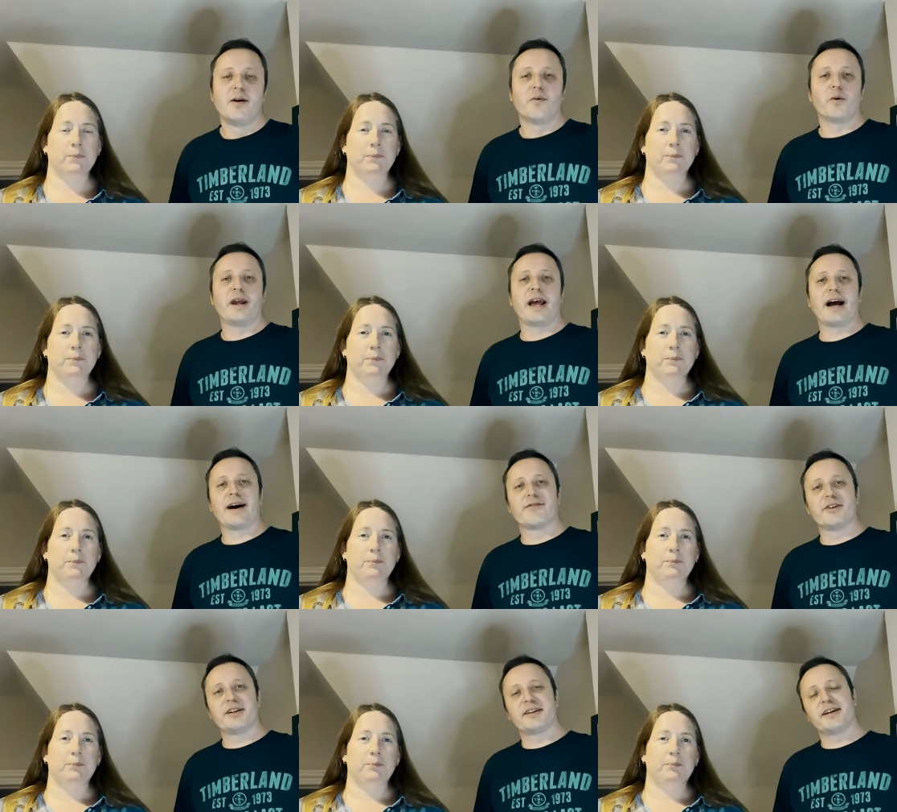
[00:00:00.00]
Speaker 1: We
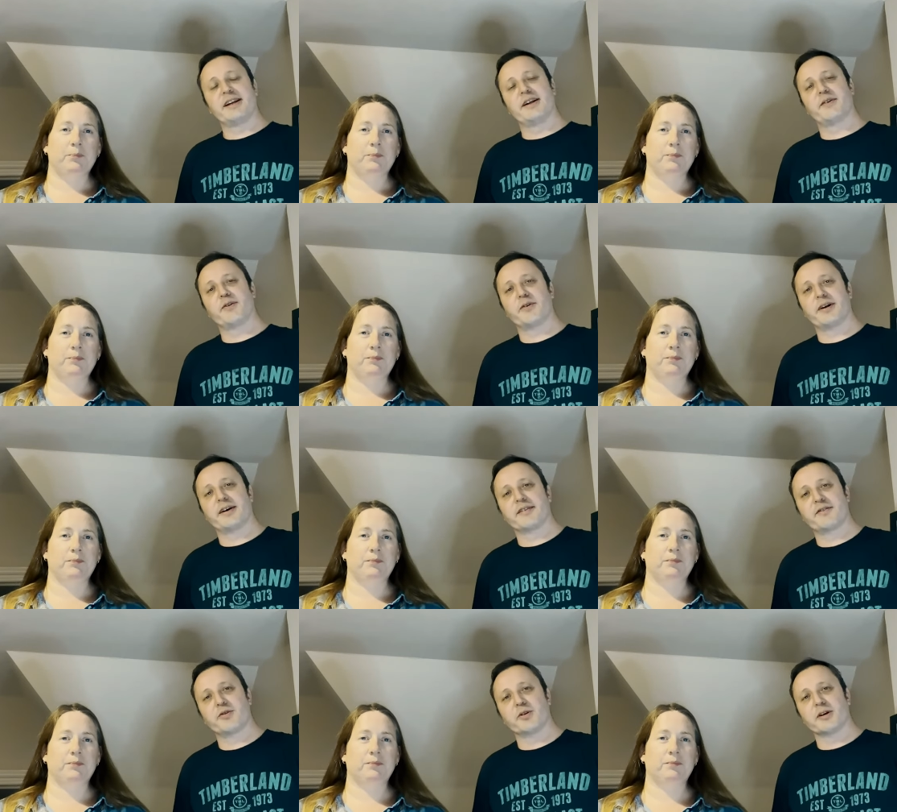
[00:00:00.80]
haven't seen anyone
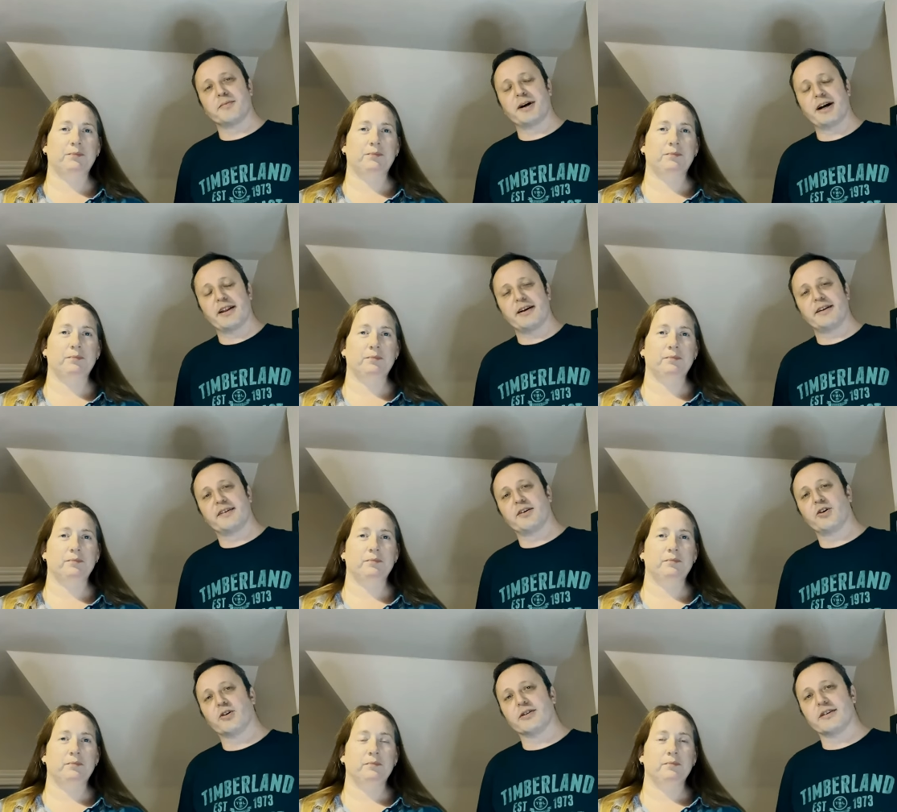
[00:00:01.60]
else talking about
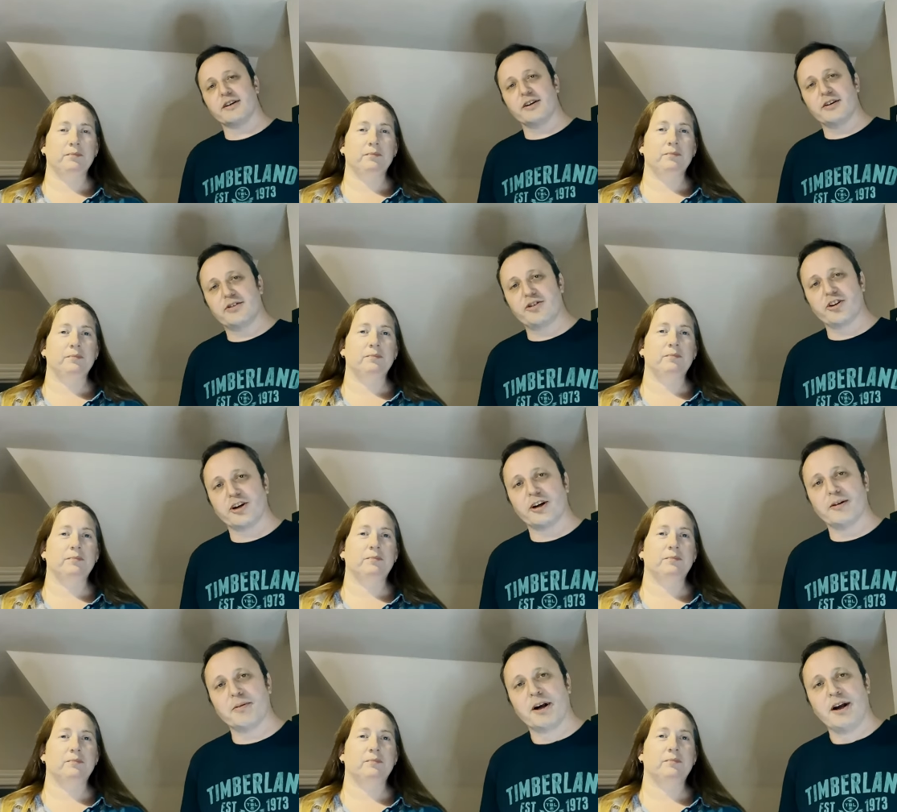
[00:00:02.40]
this on YouTube.